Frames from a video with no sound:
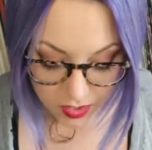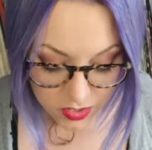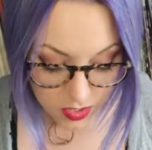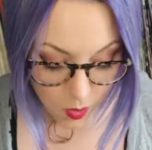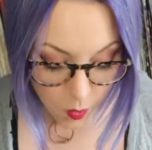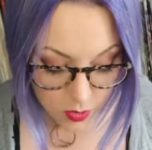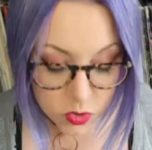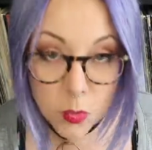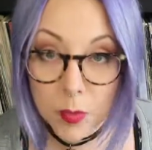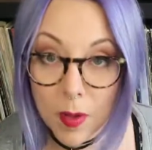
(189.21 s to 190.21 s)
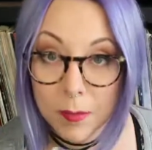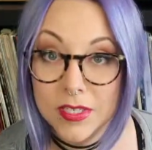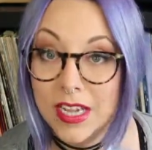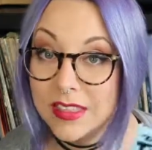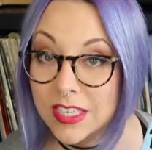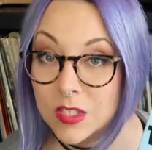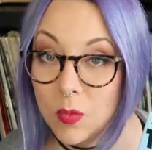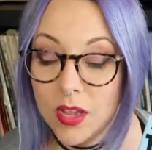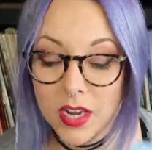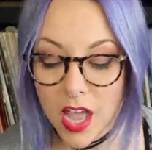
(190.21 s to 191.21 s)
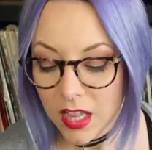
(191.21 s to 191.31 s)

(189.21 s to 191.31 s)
So super pumped to get this one.